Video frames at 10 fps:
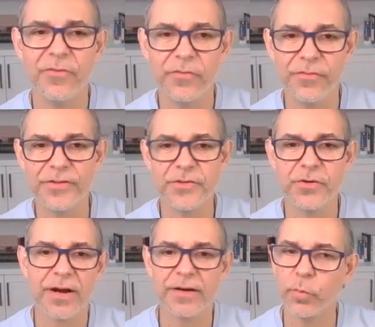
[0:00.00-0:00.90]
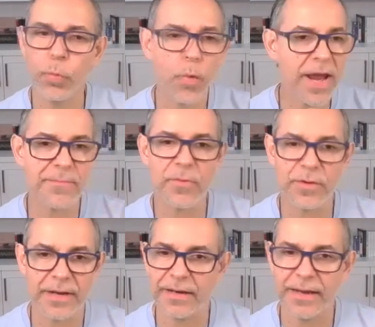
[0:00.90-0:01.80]
fulfills your heart way
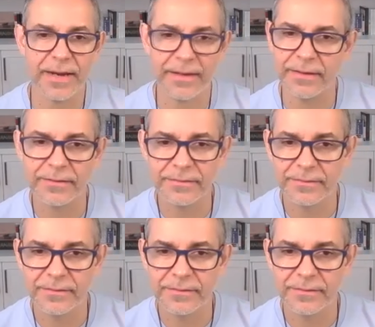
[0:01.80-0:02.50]
more than getting.